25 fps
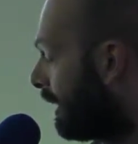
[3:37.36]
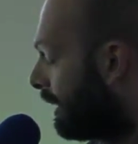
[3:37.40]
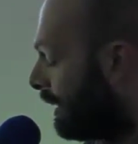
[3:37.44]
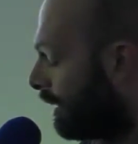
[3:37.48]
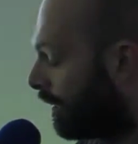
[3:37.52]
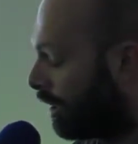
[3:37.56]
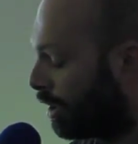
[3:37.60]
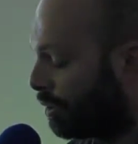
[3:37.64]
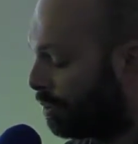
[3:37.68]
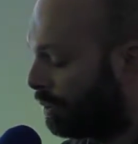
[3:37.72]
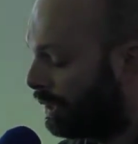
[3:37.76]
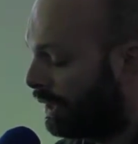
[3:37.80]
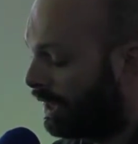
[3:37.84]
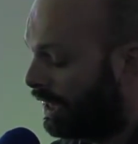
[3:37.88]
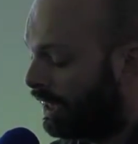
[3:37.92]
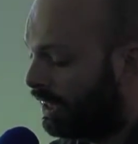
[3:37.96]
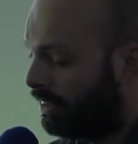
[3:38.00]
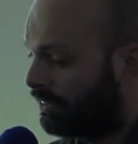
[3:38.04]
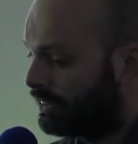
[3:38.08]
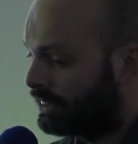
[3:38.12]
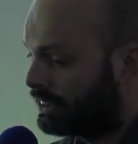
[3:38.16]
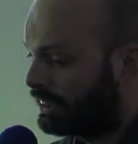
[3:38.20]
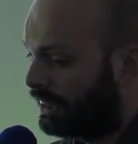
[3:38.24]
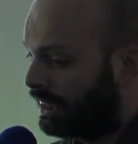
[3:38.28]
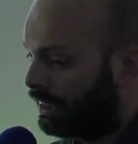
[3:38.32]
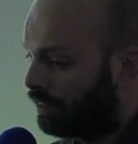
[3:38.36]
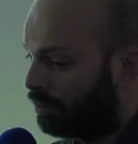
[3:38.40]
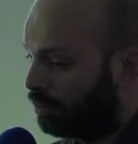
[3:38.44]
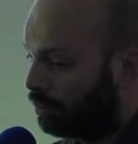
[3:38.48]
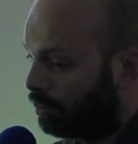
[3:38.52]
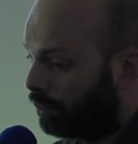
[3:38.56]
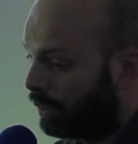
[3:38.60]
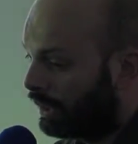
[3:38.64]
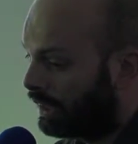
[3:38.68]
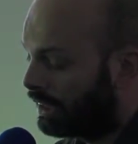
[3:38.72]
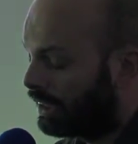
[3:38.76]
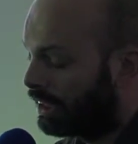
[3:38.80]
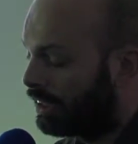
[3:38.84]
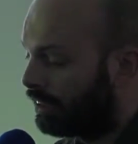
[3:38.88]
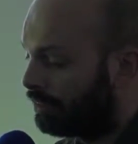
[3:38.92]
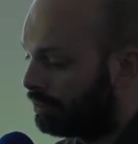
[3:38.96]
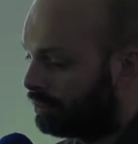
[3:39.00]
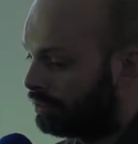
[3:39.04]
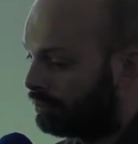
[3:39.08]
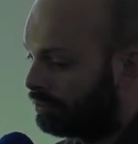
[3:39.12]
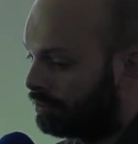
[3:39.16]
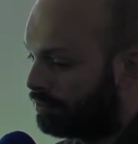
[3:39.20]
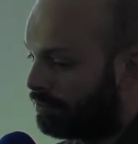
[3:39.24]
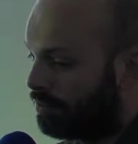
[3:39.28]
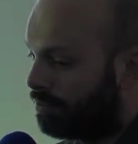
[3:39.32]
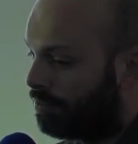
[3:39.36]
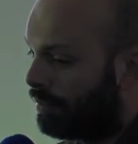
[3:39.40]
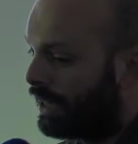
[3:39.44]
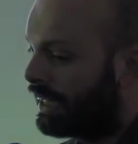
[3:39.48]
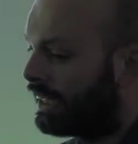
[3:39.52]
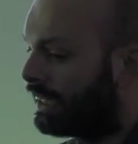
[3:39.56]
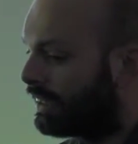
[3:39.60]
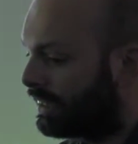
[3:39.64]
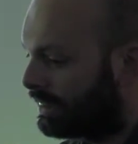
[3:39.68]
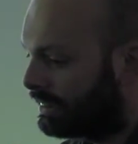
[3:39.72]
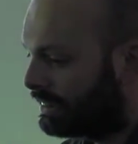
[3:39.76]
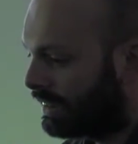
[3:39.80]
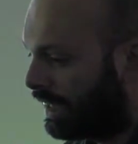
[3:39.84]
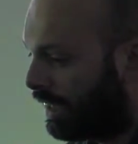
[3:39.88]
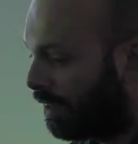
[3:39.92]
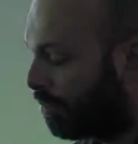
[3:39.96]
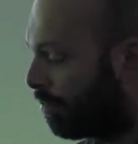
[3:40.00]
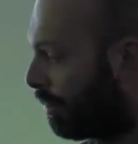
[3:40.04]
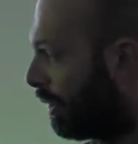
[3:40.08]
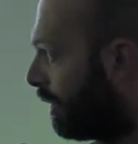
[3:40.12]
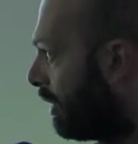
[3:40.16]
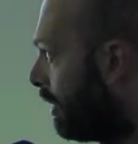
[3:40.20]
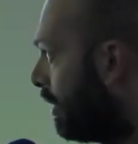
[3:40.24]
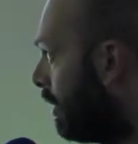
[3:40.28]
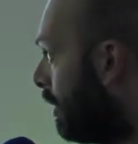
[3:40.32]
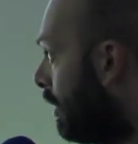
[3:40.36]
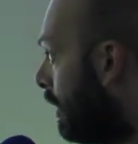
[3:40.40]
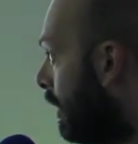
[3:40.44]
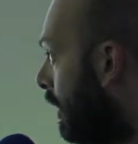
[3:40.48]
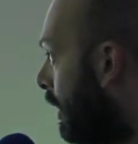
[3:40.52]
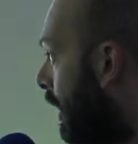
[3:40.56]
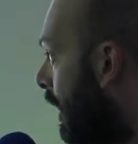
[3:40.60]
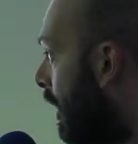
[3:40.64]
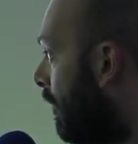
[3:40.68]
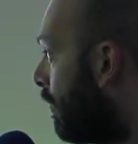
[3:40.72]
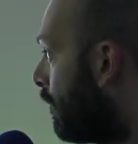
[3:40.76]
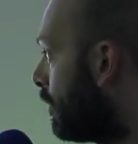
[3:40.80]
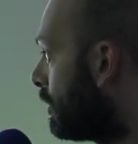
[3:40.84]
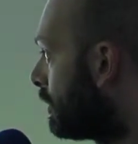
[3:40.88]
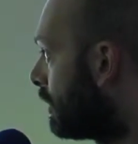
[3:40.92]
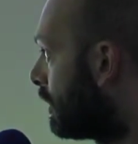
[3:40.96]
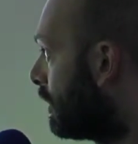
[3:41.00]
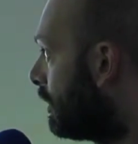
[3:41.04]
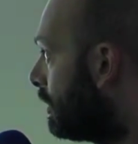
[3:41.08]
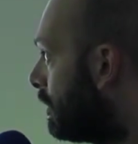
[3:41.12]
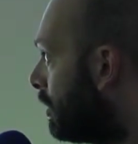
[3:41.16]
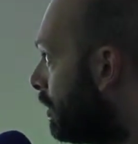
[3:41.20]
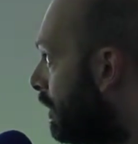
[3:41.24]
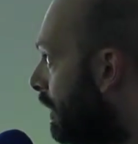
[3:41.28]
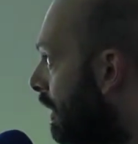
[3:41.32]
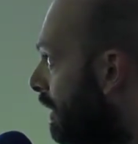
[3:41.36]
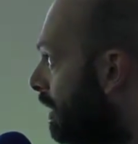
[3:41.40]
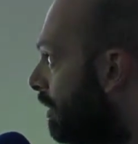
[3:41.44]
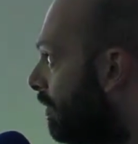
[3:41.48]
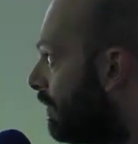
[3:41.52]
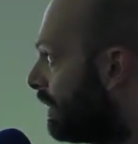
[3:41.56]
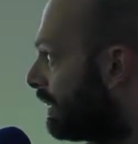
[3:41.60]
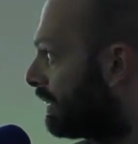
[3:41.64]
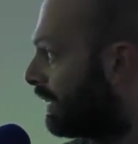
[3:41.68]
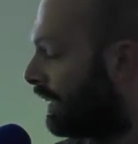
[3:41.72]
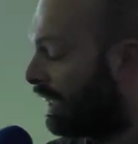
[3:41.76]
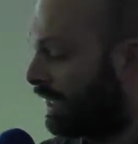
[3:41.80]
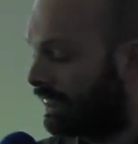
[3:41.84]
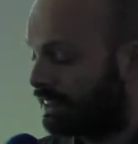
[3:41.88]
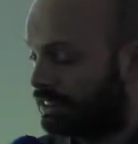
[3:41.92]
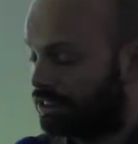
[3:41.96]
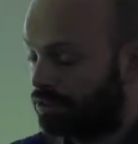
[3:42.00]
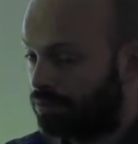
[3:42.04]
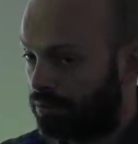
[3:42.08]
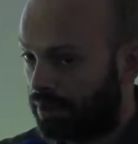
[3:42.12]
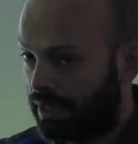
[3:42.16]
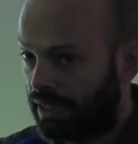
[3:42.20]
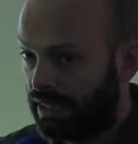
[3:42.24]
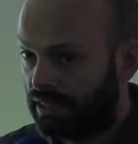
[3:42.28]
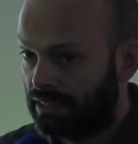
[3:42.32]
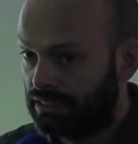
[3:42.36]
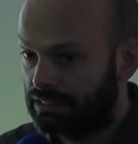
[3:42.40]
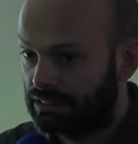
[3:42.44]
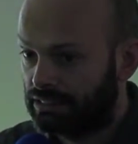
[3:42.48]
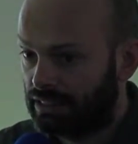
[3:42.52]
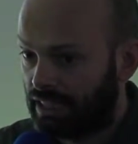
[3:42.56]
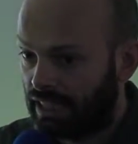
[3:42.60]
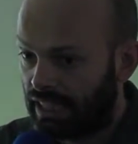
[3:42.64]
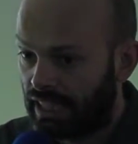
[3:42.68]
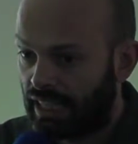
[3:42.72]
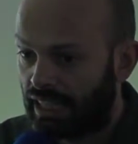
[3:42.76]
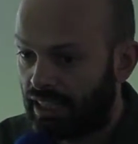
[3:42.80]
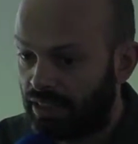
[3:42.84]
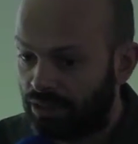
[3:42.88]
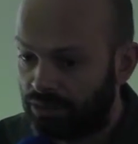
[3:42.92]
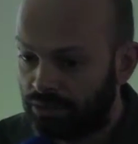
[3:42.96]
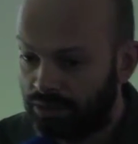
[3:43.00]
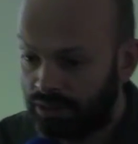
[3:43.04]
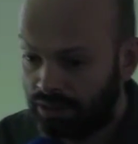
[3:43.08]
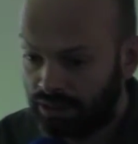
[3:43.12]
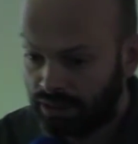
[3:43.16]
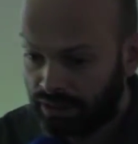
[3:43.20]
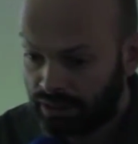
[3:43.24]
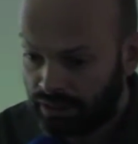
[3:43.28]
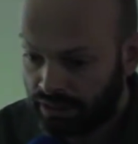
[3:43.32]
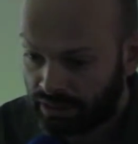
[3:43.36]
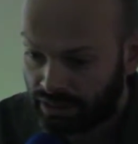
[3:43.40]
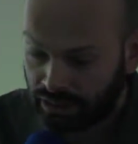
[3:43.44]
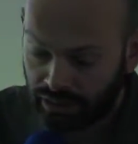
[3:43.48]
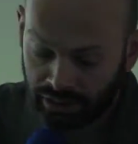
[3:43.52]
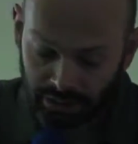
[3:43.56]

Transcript: the IPA have said, we're going to make this happen. Everyone's going to do an individual action plan as to how they're